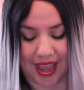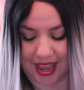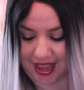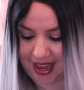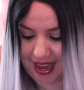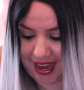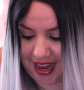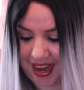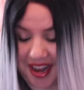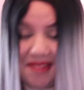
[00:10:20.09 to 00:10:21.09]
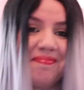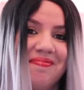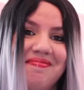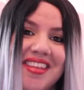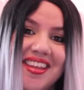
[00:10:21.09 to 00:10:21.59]
and
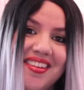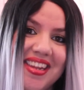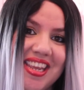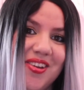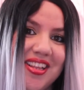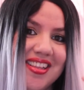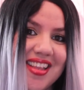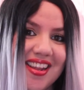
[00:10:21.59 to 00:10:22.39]
see you in the